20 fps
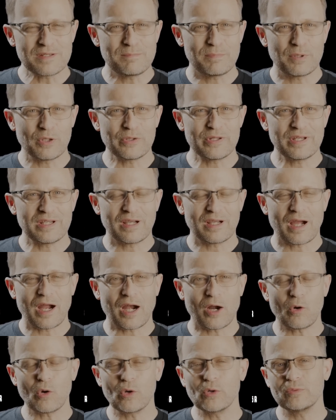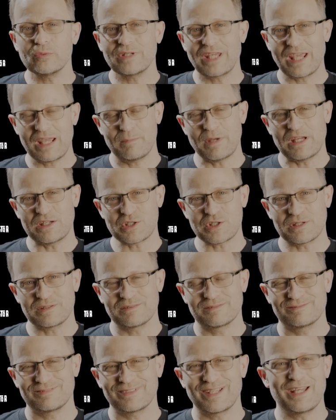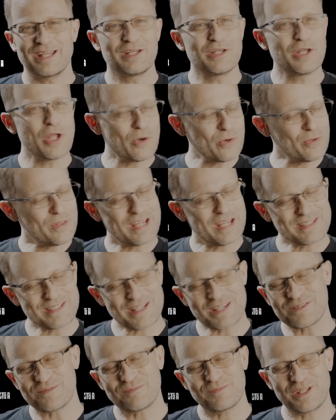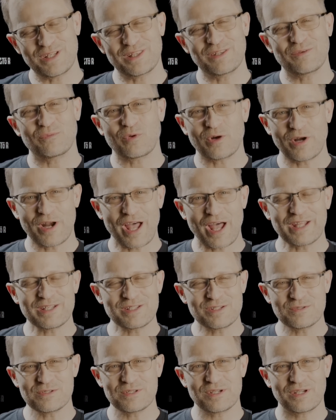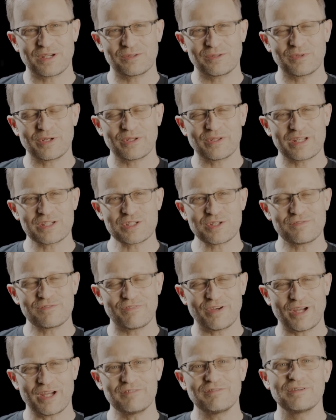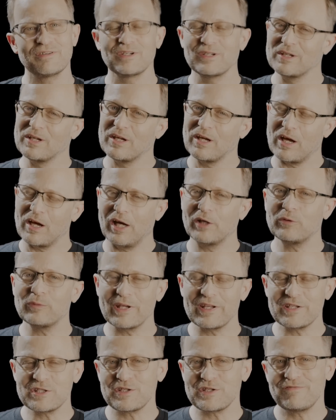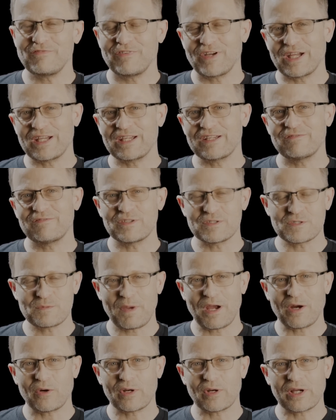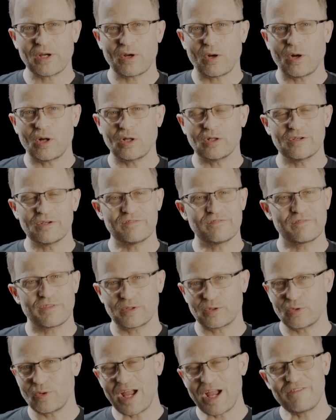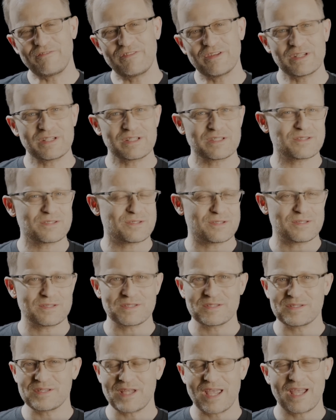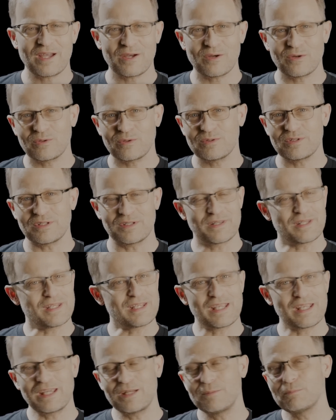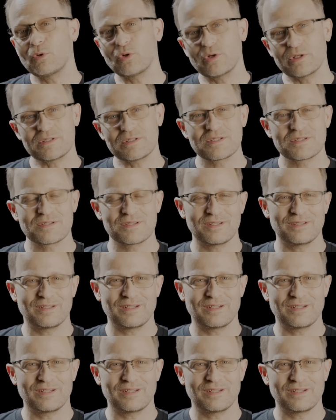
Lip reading: building our own game engine, and no, that doesn't mean that we're not using Unreal Engine 5. Unreal Engine 5 is powering all of the graphics and sound and input,